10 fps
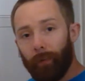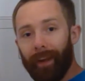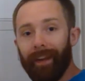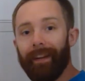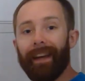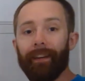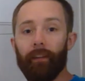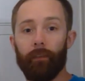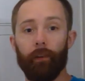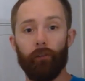here
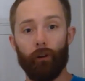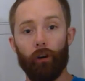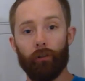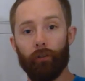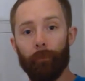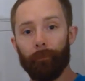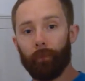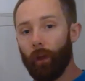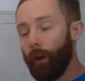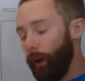negatively charged.
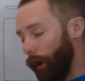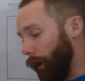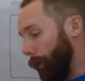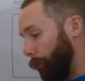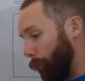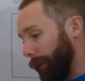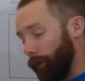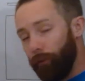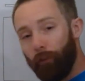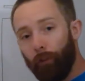We
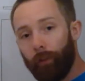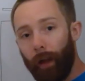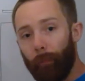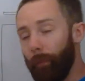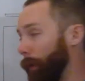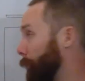can do that by